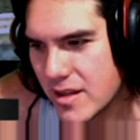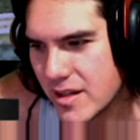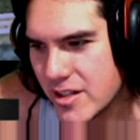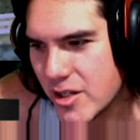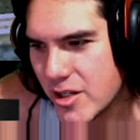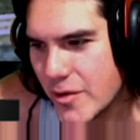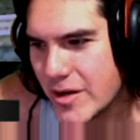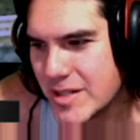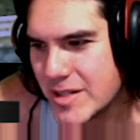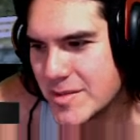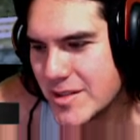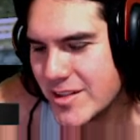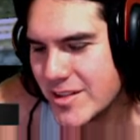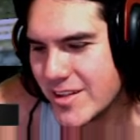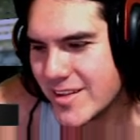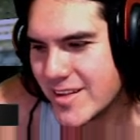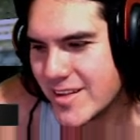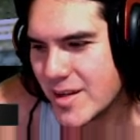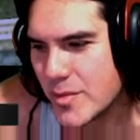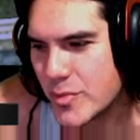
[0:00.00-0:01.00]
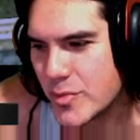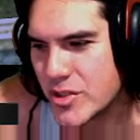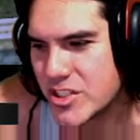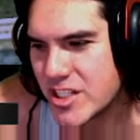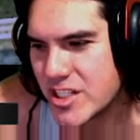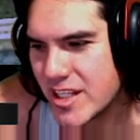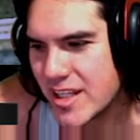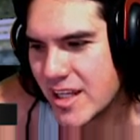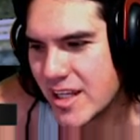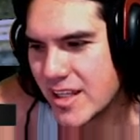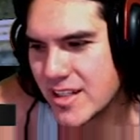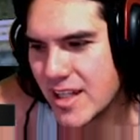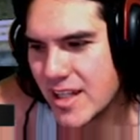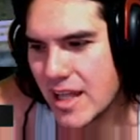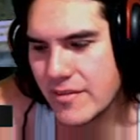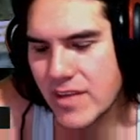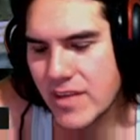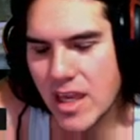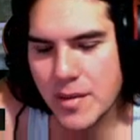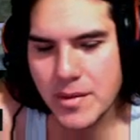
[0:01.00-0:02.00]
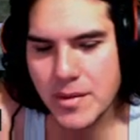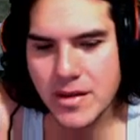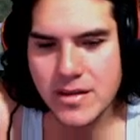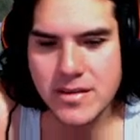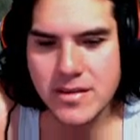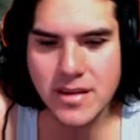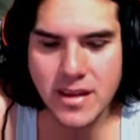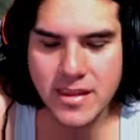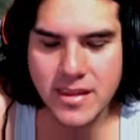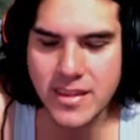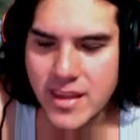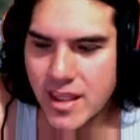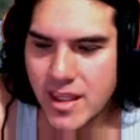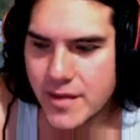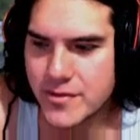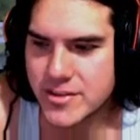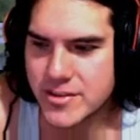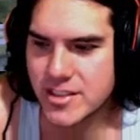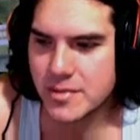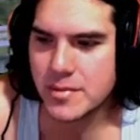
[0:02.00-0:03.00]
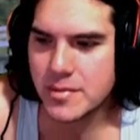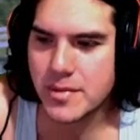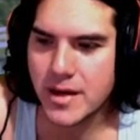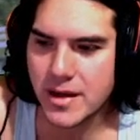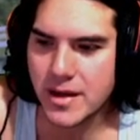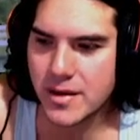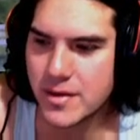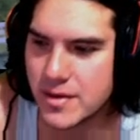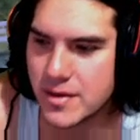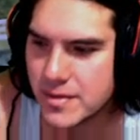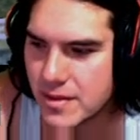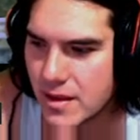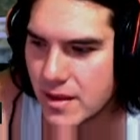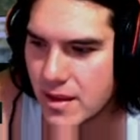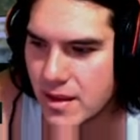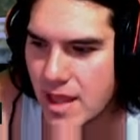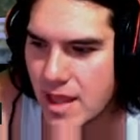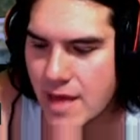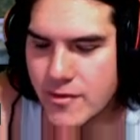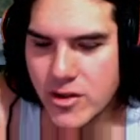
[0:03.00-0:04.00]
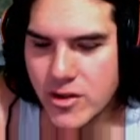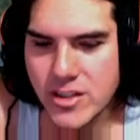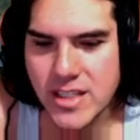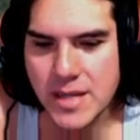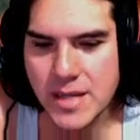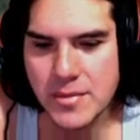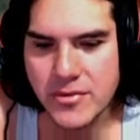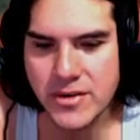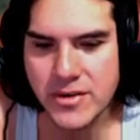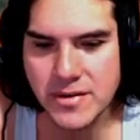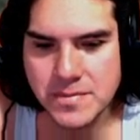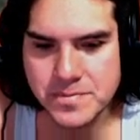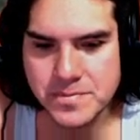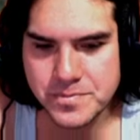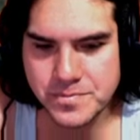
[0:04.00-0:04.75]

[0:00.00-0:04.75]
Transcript: No worries, my dude. Appreciate that live gaming. Thank you for stopping by. Have a good day, my friend.